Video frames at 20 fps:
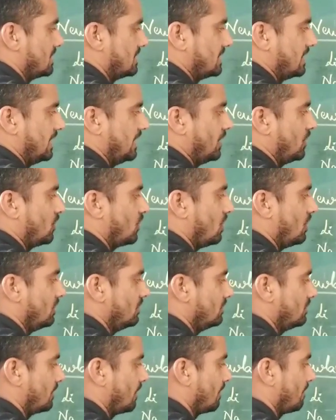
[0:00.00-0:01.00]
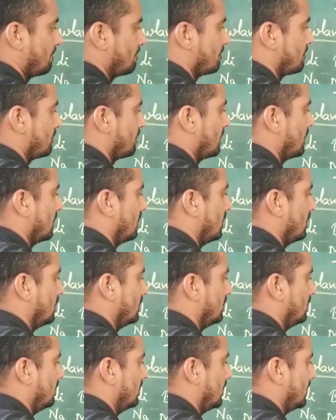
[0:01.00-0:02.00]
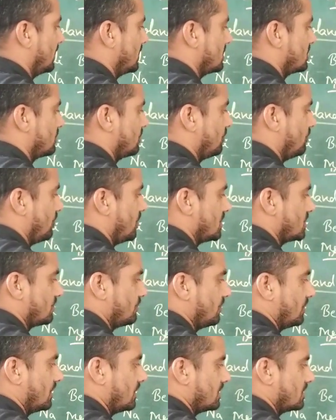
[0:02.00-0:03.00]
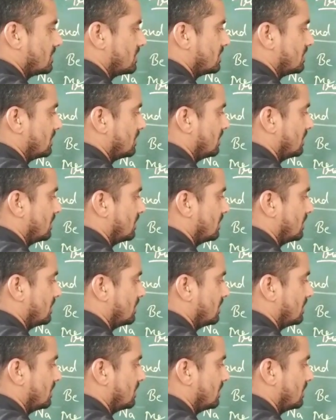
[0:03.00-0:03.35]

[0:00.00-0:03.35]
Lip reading: silicon, that is phosphorus,